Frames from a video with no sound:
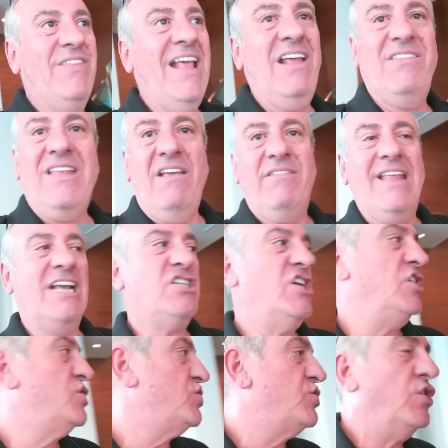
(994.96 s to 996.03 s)
This
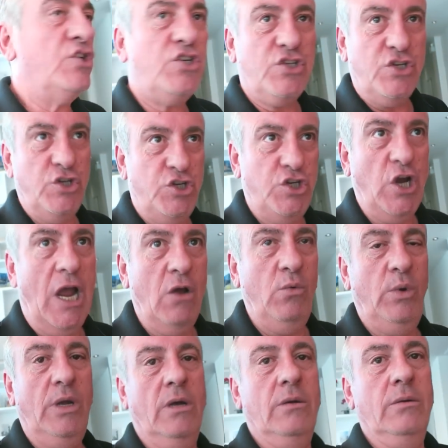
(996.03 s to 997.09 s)
is just to show
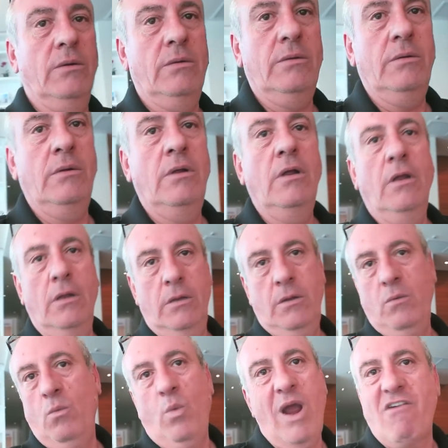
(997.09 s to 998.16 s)
you
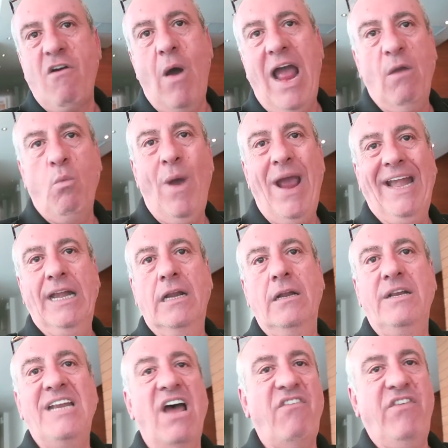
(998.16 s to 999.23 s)
where I went.
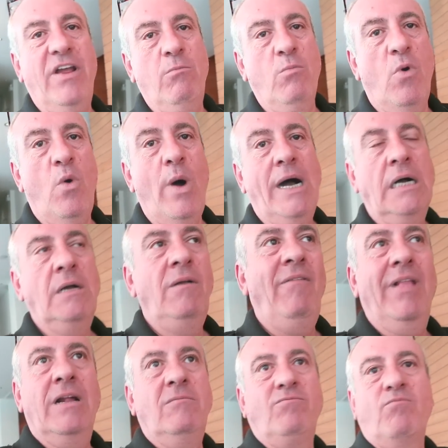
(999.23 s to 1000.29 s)
Nothing more.
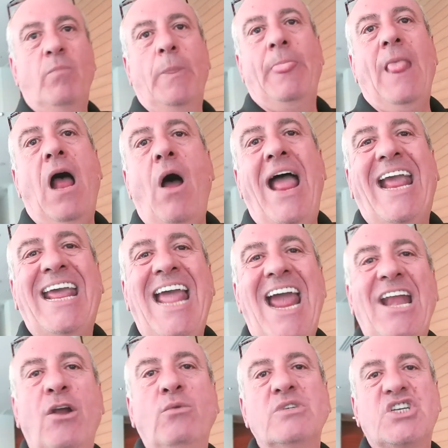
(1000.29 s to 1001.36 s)
I
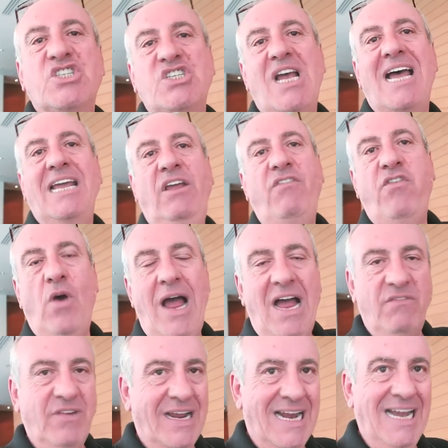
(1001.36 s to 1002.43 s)
cannot say for
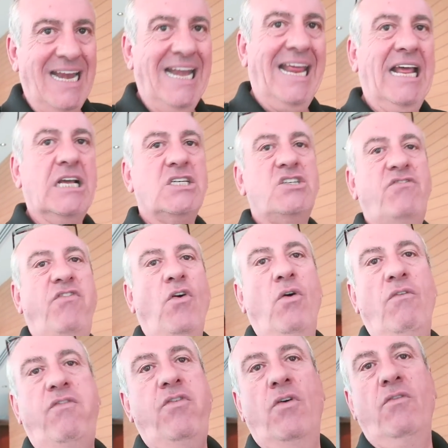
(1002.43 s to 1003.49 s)
other clinics,
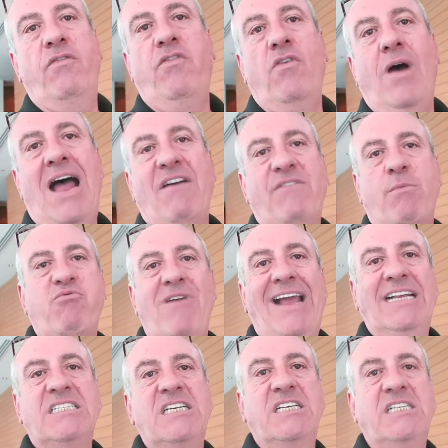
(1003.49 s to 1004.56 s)
for other
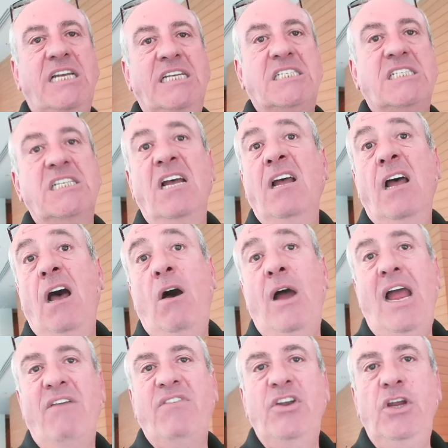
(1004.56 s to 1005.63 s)
practices. I
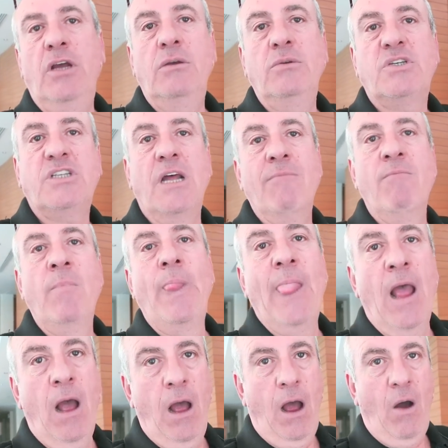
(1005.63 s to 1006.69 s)
haven't used them.
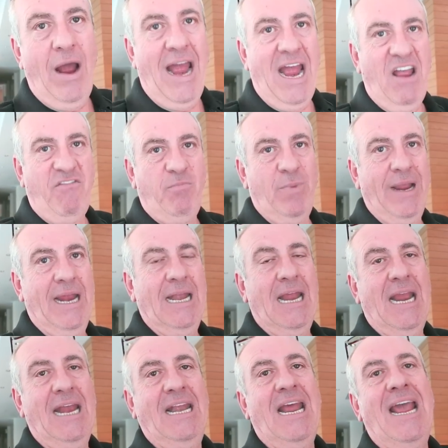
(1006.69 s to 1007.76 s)
I have been
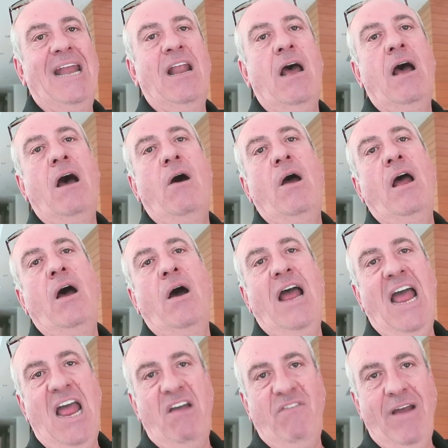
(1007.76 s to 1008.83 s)
in and I
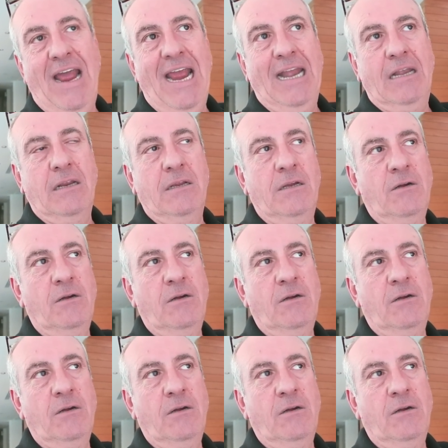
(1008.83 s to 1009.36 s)
have had